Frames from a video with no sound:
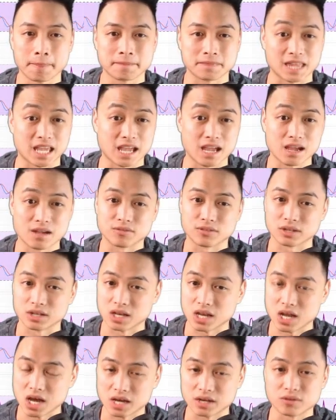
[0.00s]
They have a
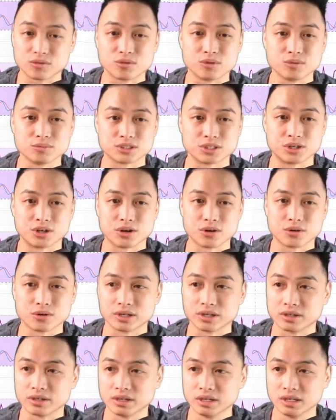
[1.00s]
lot of room to grow
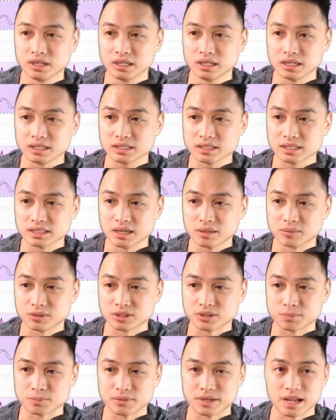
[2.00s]
here. Let's see how
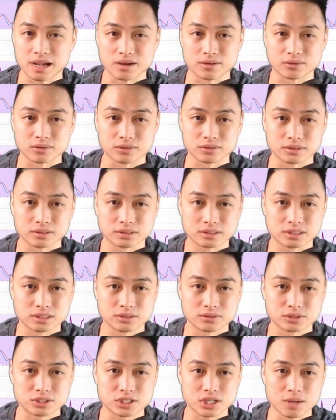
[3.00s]
much down.
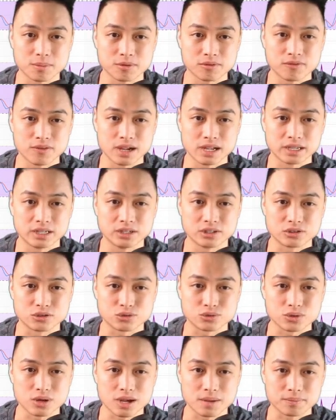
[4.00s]
So Shopify here
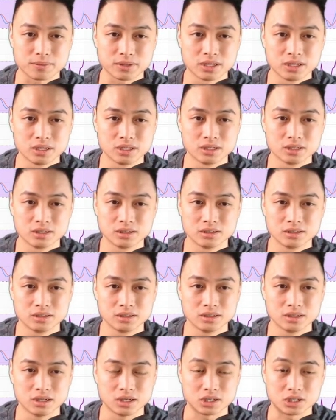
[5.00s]
dropped
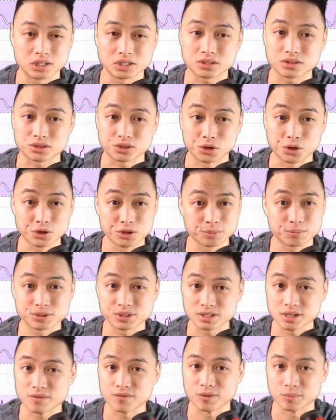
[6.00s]
a good
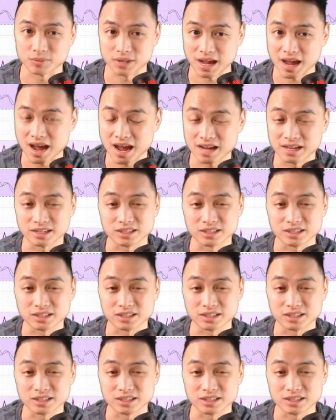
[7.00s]
30% from the high